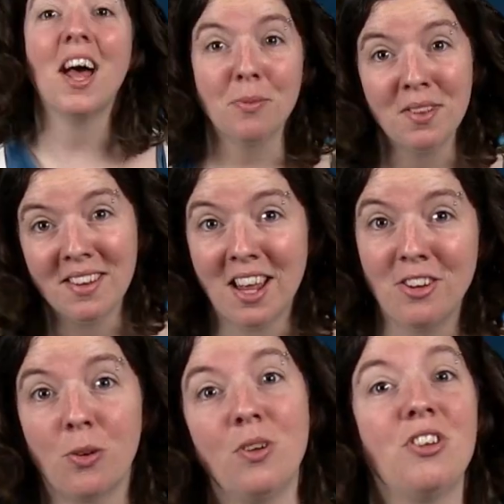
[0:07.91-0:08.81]
That's when the
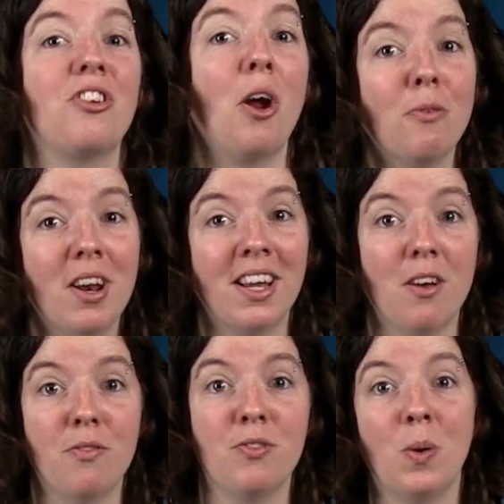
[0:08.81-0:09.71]
sun is going to start running
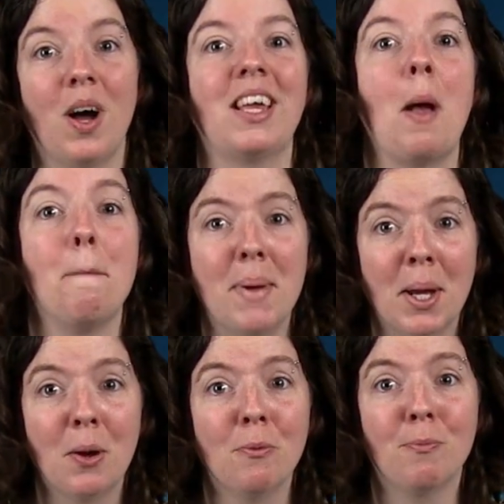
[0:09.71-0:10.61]
out of fuel and get
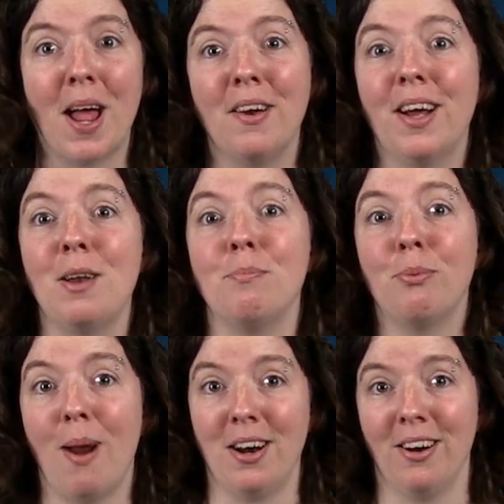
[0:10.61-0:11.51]
bigger, redder, and
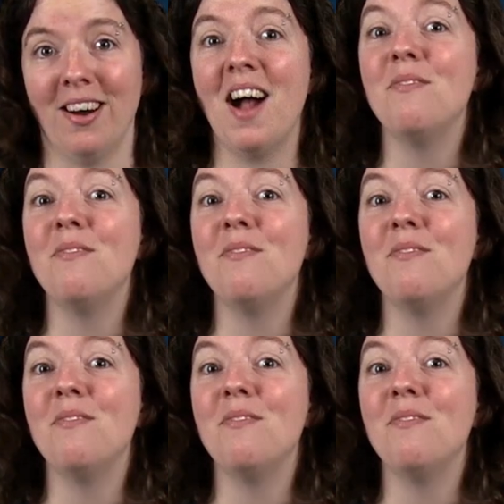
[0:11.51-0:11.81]
brighter,